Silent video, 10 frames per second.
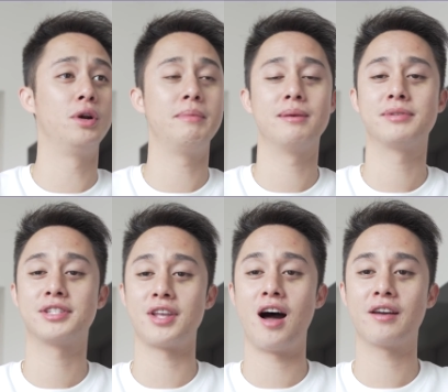premium
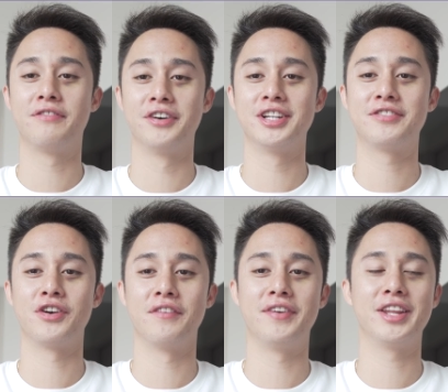stock footage for
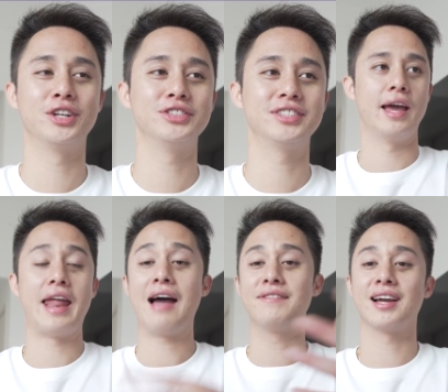your videos, and
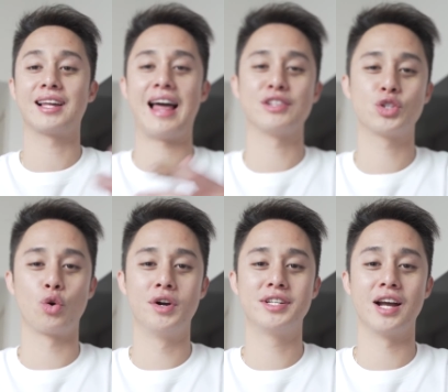having a cloud
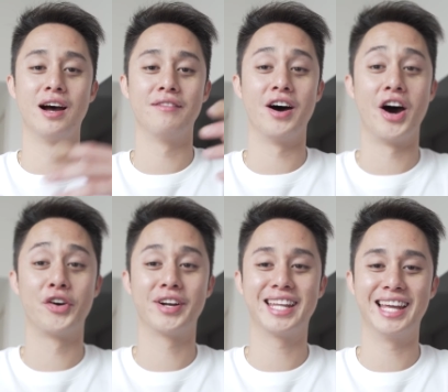storage of
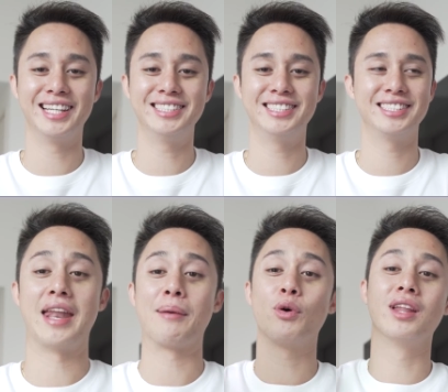100 gigs,
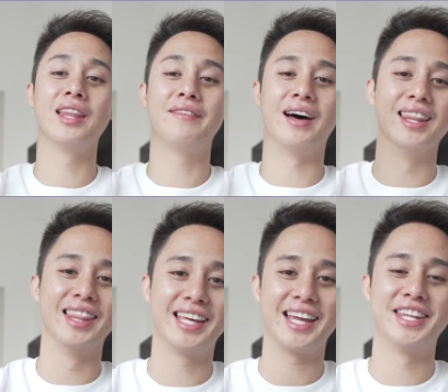then I'm going to leave a
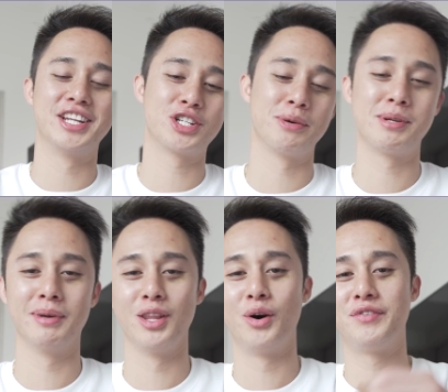link in the description
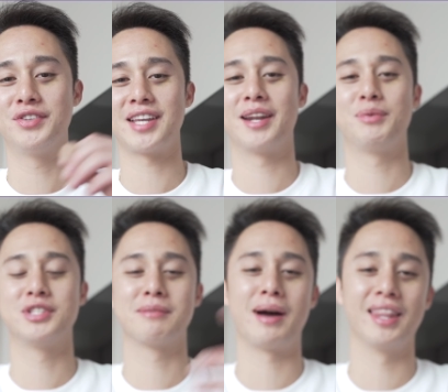below. If you sign up
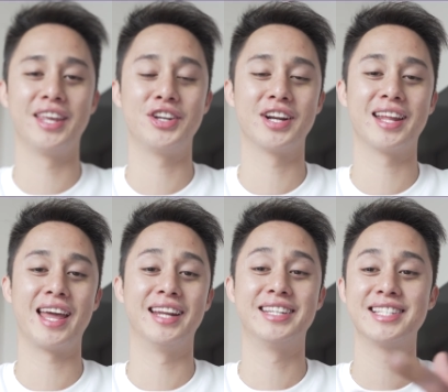using my link, you're going to
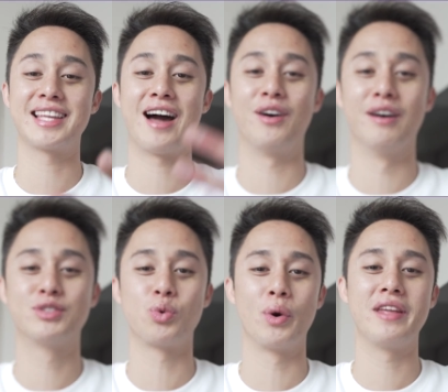get a discount
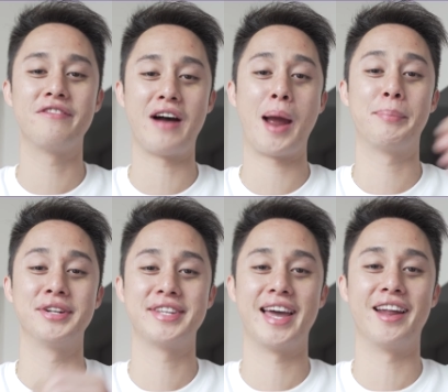of
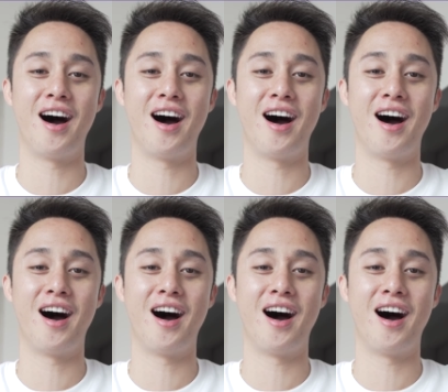25%